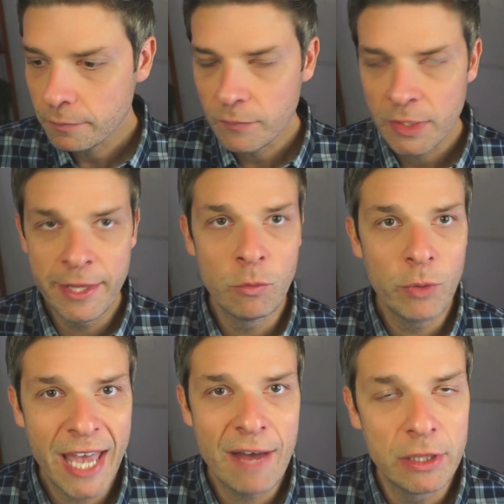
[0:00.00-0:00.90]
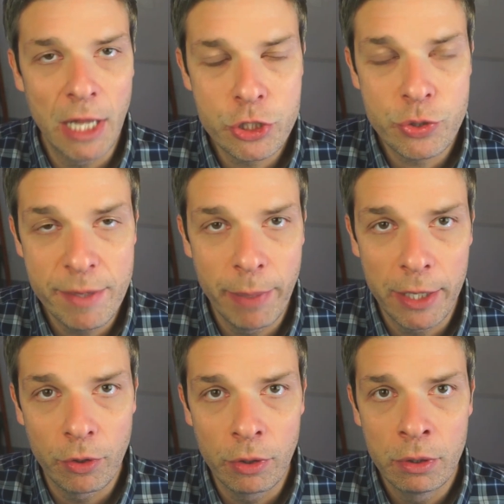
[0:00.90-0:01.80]
Then we have a luxury
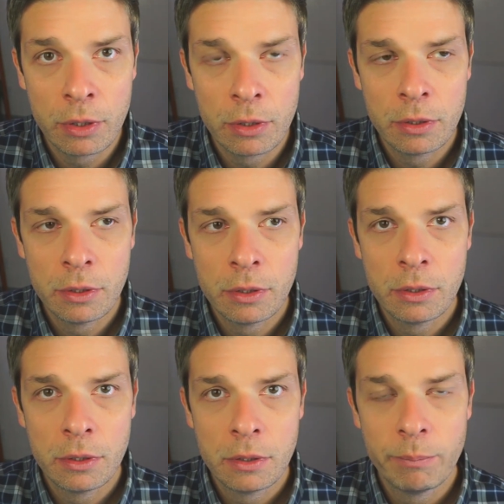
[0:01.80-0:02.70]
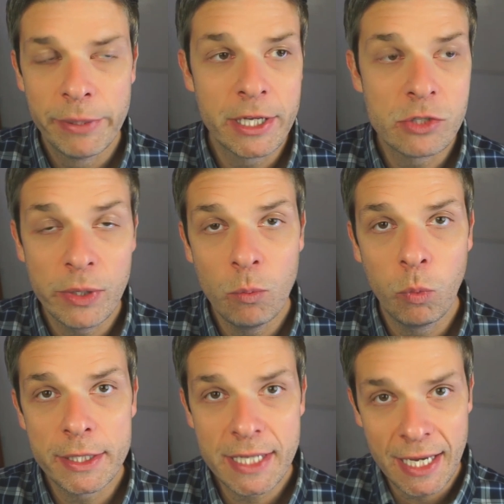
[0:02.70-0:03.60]
bundle because we
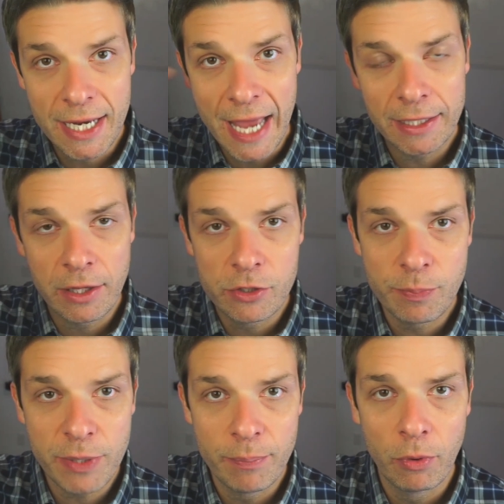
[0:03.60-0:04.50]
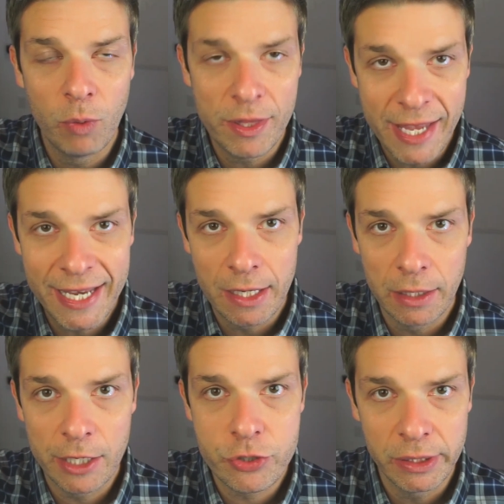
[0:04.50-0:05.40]
want to connect to those people when they get a
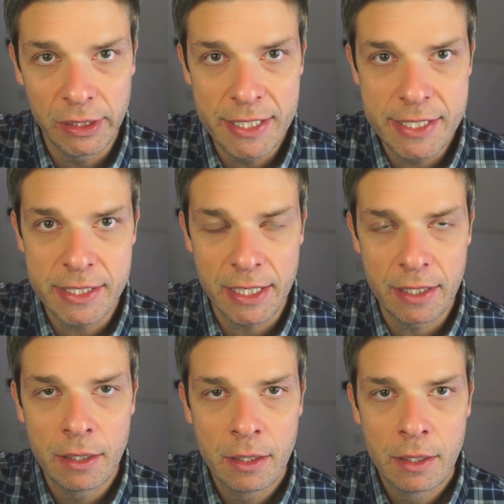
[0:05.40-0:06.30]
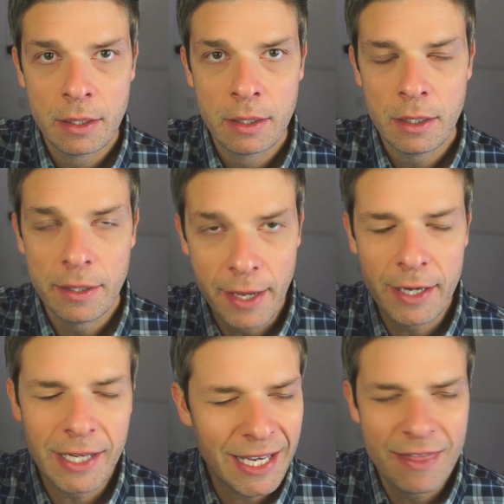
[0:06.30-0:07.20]
luxury listing. Mm-hmm.
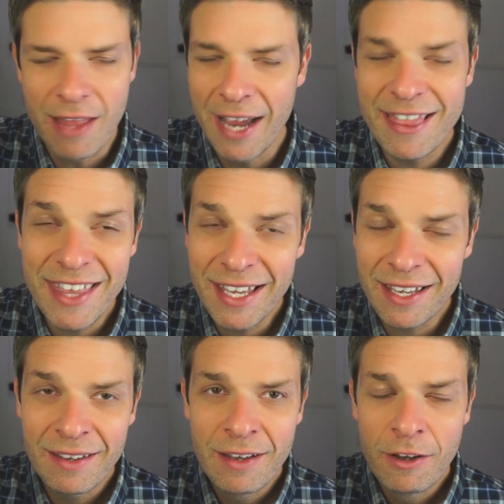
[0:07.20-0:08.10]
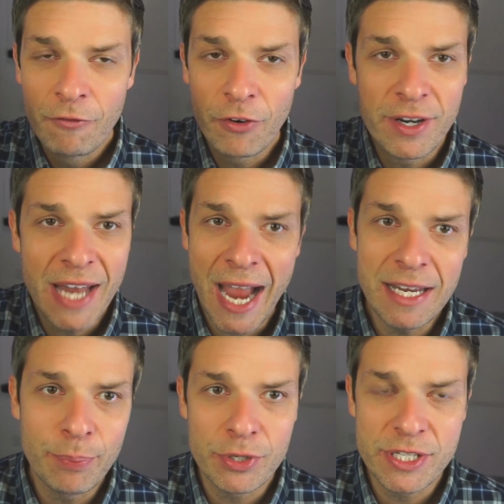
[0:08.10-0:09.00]
And again, I think for
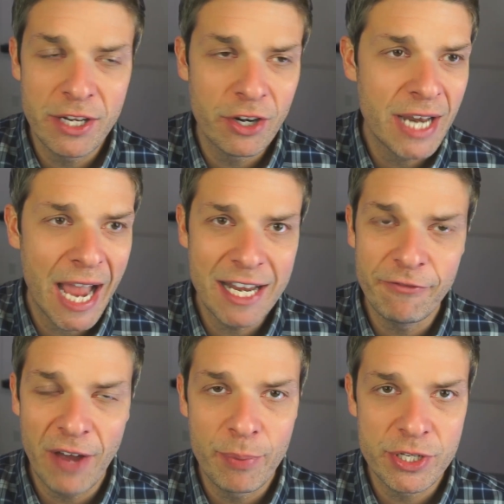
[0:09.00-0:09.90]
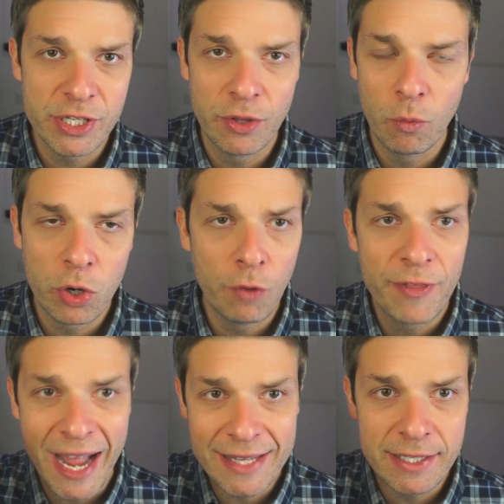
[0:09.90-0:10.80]
90% or 95% of the world,
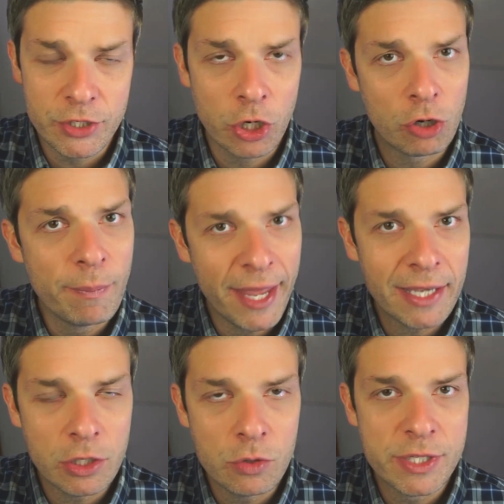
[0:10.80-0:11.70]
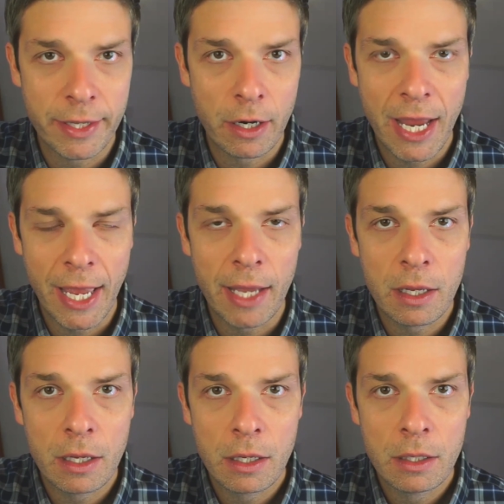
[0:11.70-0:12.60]
that's the term they use in their head
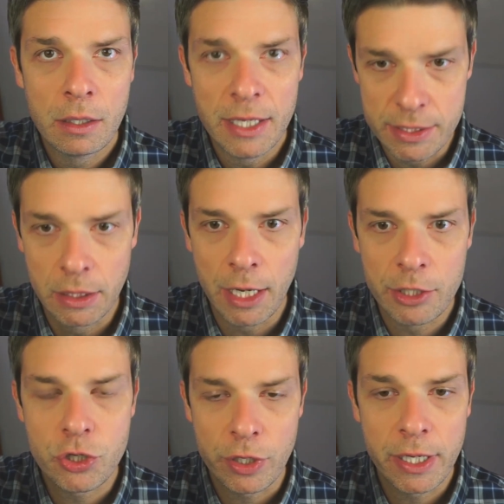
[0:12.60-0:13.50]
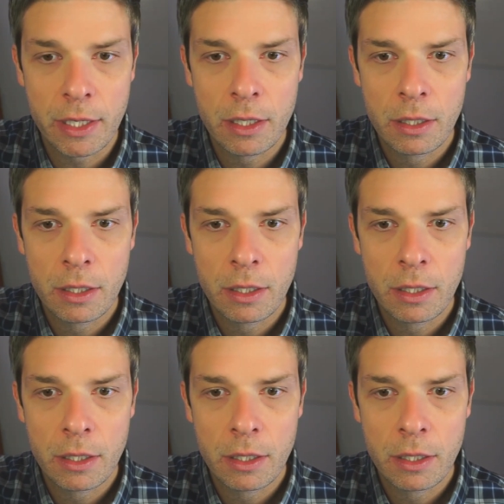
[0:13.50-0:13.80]
is luxury.